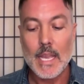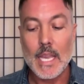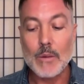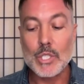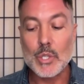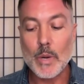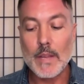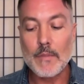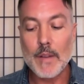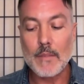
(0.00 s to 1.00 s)
He was
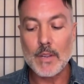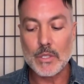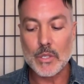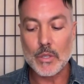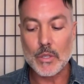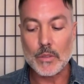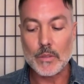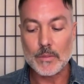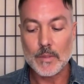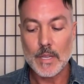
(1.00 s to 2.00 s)
25 years old.
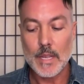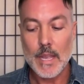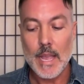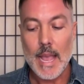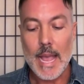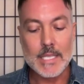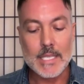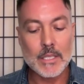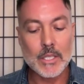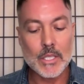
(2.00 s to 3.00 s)
As
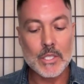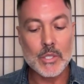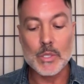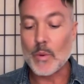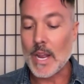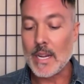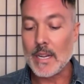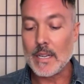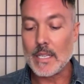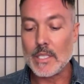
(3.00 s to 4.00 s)
he looked to his
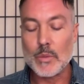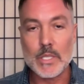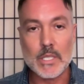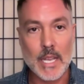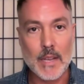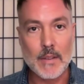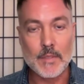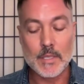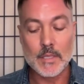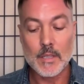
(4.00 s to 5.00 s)
right and to his
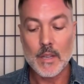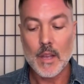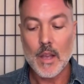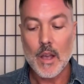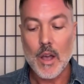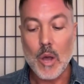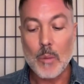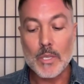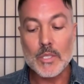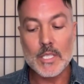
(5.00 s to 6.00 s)
left,
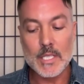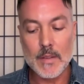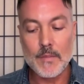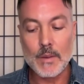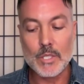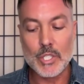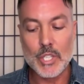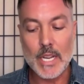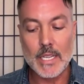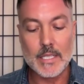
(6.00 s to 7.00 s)
almost as if he was
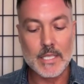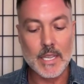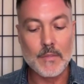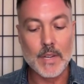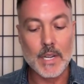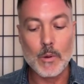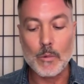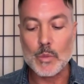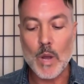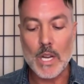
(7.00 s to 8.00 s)
checking to see if anyone
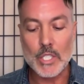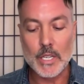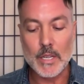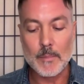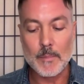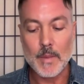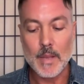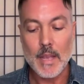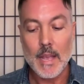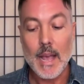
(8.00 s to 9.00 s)
was watching him,
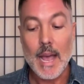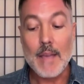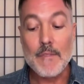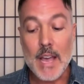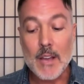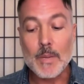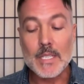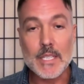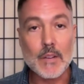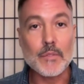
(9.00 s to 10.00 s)
I found
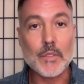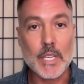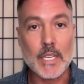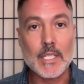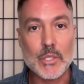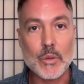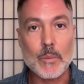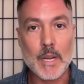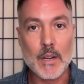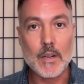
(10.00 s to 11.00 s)
myself looking into a
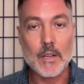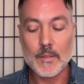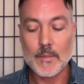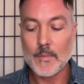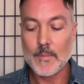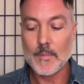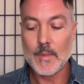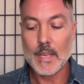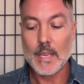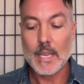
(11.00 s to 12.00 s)
mirror.
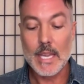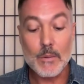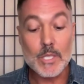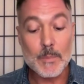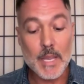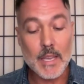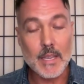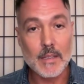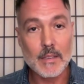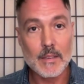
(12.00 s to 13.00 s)
He was me.